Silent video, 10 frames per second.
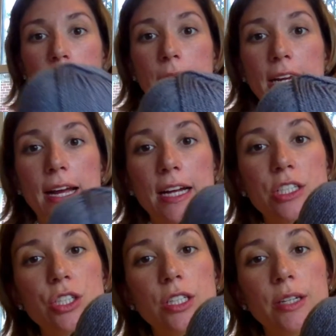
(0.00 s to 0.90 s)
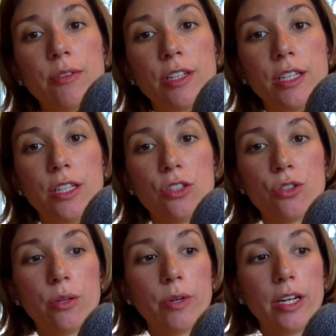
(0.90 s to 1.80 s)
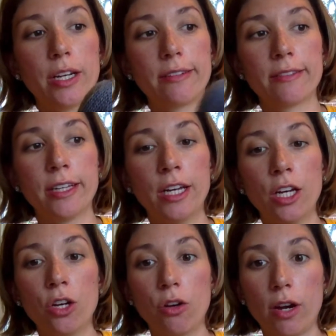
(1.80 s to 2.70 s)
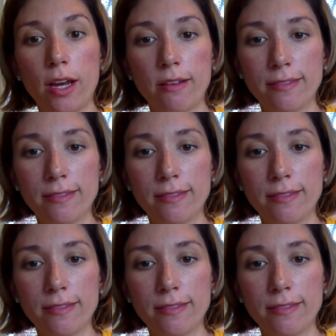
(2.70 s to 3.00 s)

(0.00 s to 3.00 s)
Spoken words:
but I actually really enjoy wearing gray.